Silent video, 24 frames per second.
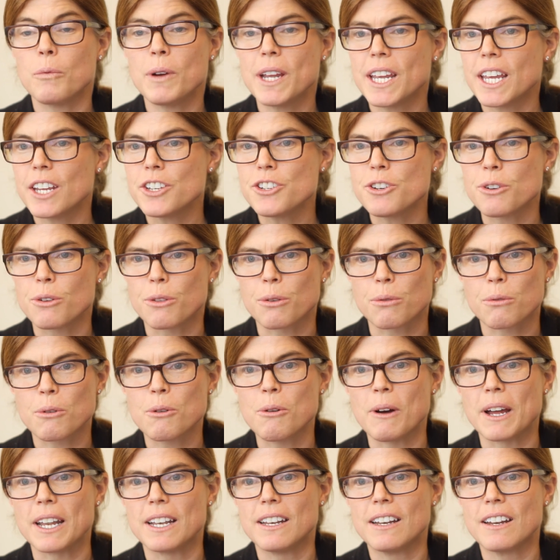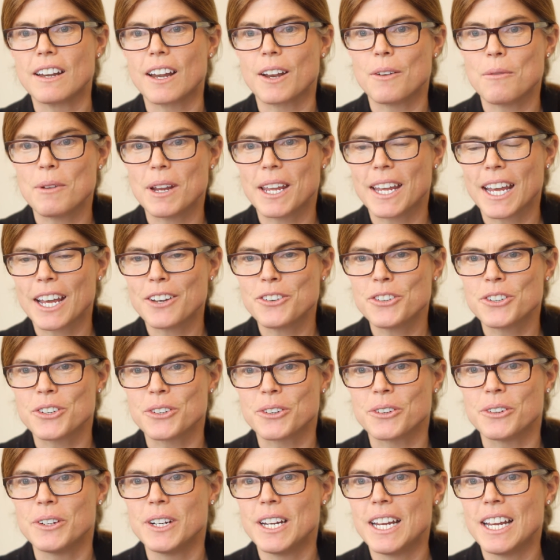we get you through it. And we get
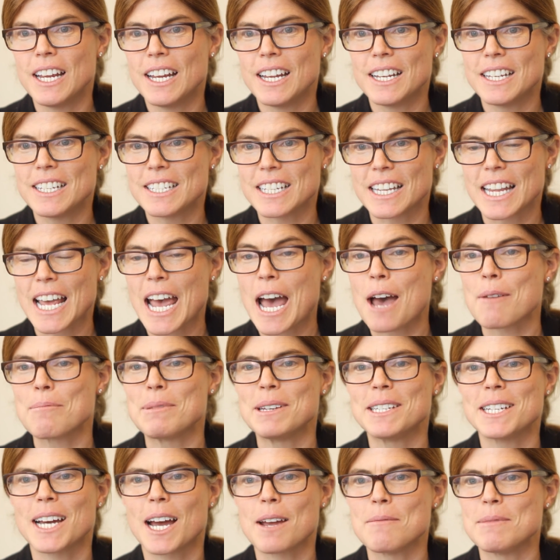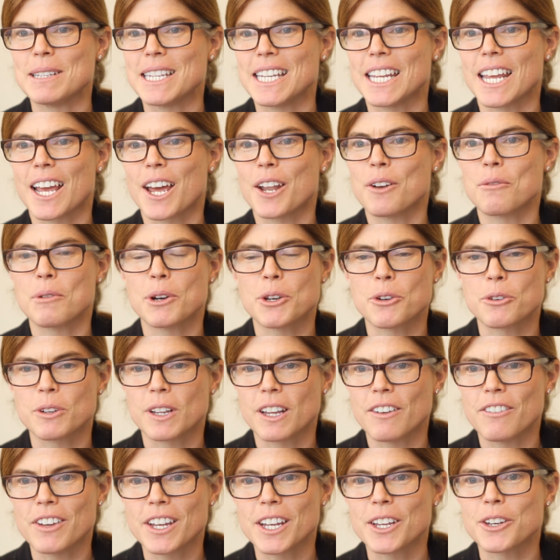you to the happy time at the end when you're
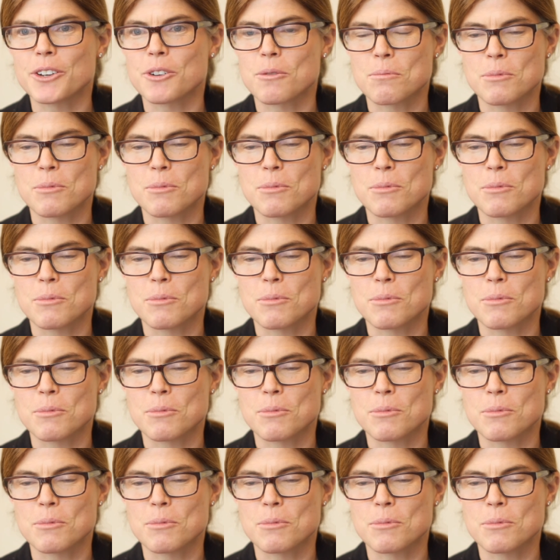living in your